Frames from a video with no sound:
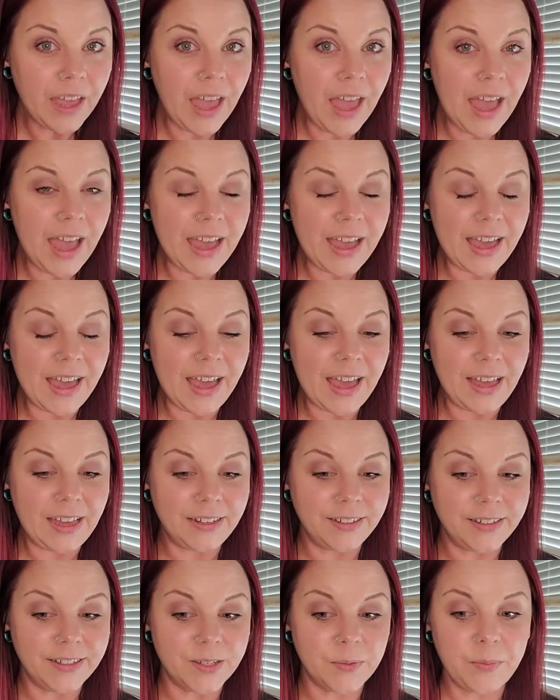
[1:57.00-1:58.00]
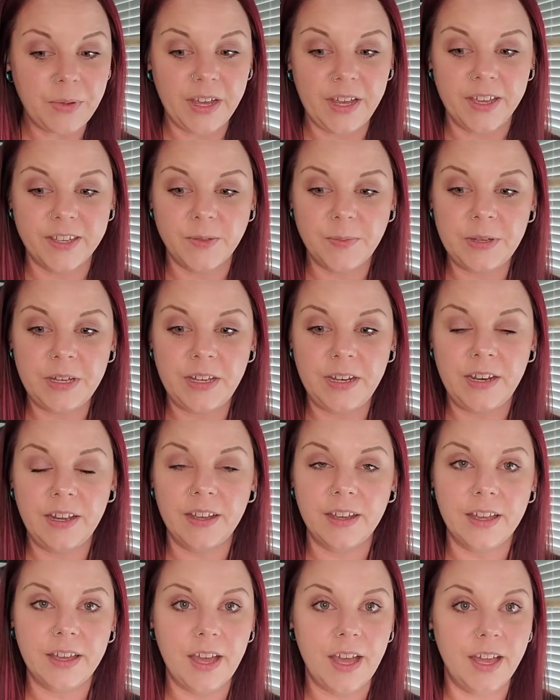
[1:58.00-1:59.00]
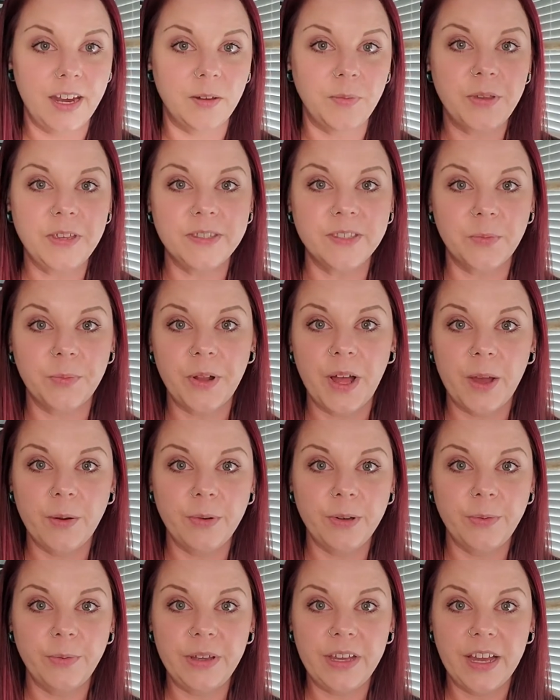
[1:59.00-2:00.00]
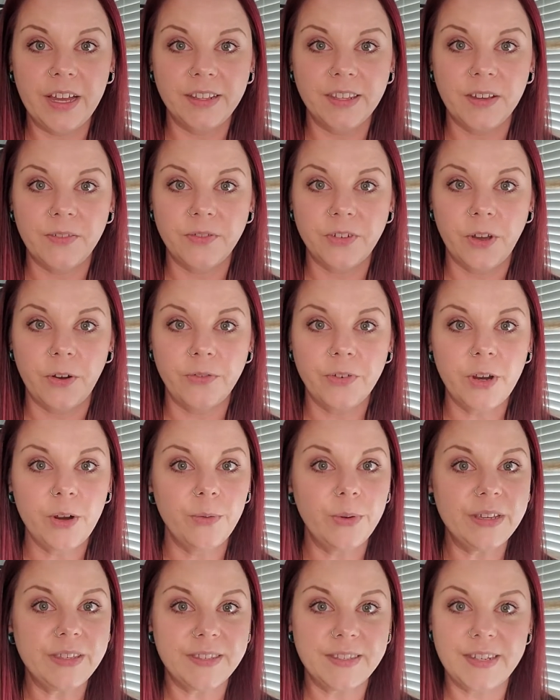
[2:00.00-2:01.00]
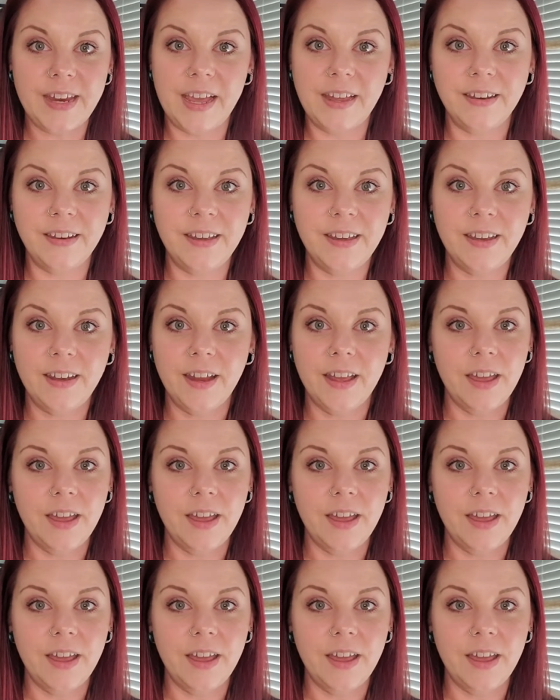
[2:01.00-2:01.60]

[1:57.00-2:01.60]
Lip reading: and my husband cut a piece of plywood we had left over. We stained it,